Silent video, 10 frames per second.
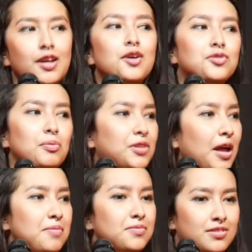
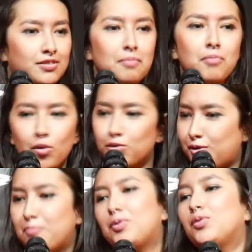Sometimes the most
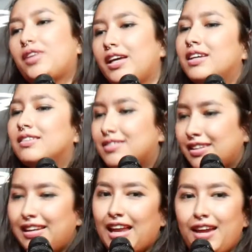simple things
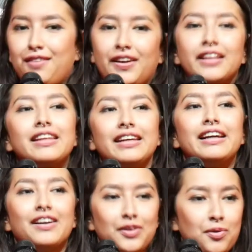in life, I
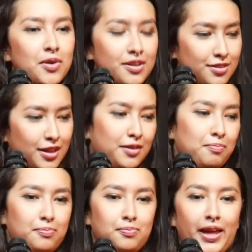think, are the ones that
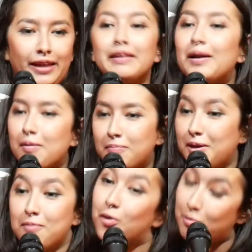ended up
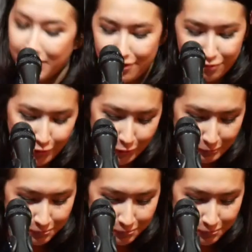being more meaningful.